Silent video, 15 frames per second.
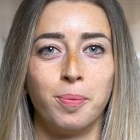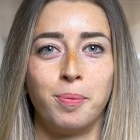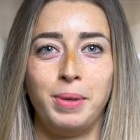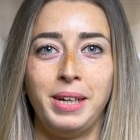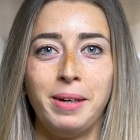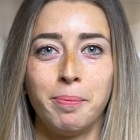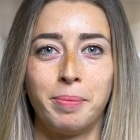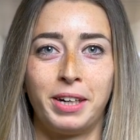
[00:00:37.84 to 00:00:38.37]

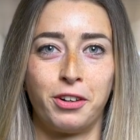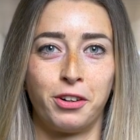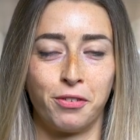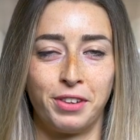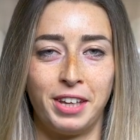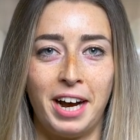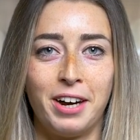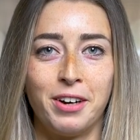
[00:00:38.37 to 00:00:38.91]
Being part
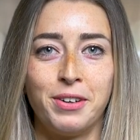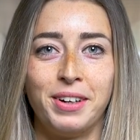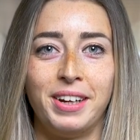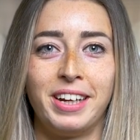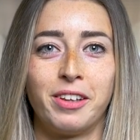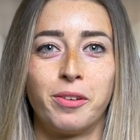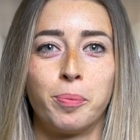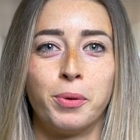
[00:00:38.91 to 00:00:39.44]
of Dow
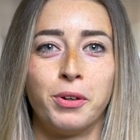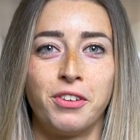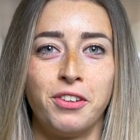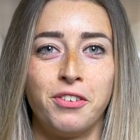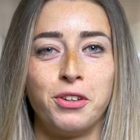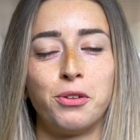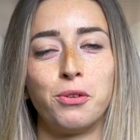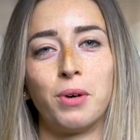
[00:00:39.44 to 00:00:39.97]

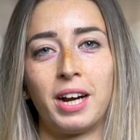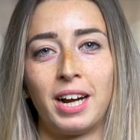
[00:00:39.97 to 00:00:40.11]
exposes you to a